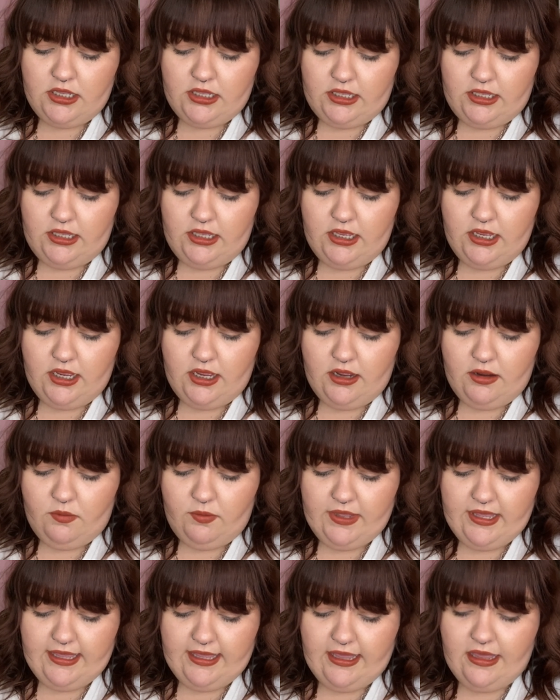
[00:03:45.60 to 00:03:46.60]
Yeah,
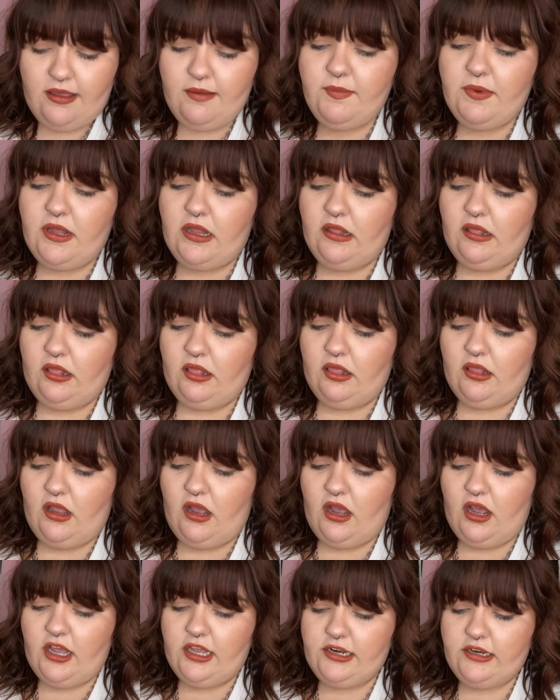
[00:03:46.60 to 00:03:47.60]
we keep a
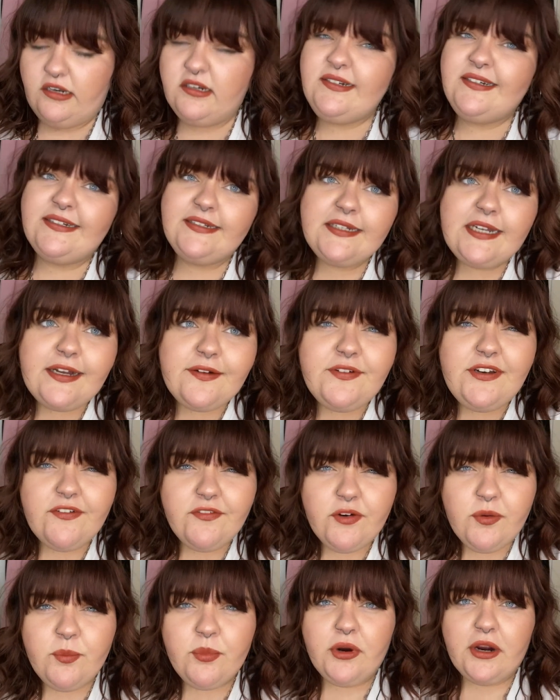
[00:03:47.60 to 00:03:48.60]
lot of
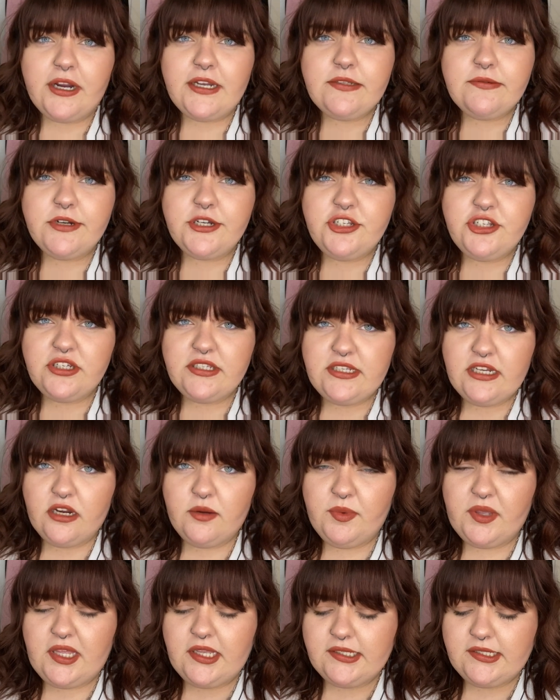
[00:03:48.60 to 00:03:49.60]
different price ranges here
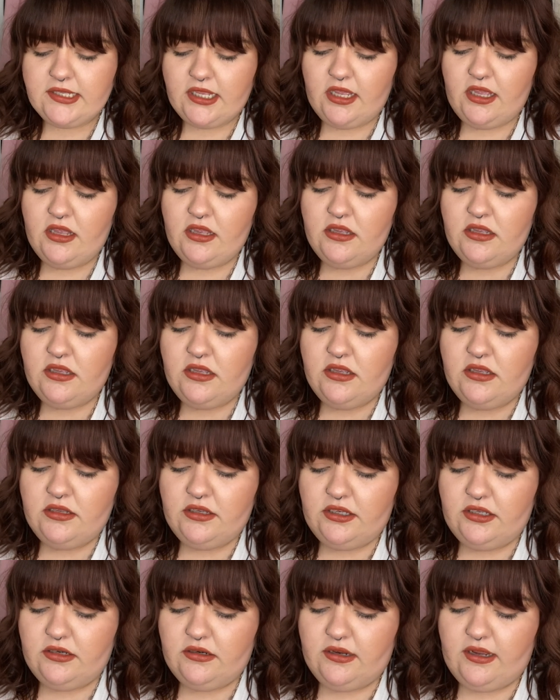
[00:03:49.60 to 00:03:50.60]
because,
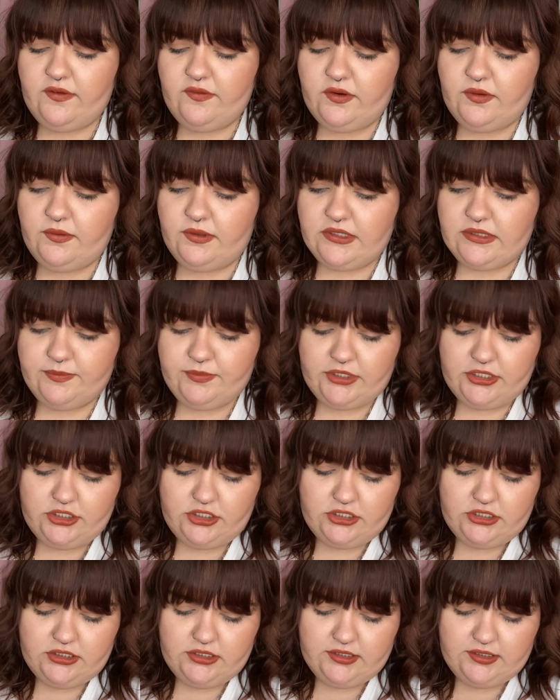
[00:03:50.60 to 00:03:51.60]
you know, everyone's
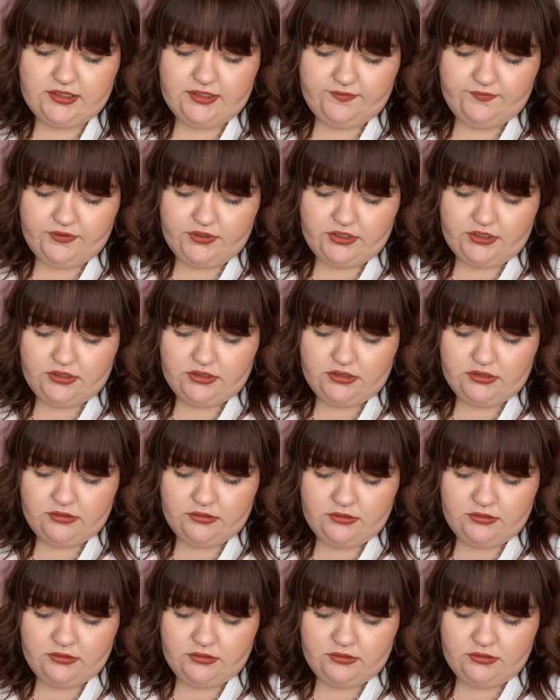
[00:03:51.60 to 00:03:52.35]
budget is different.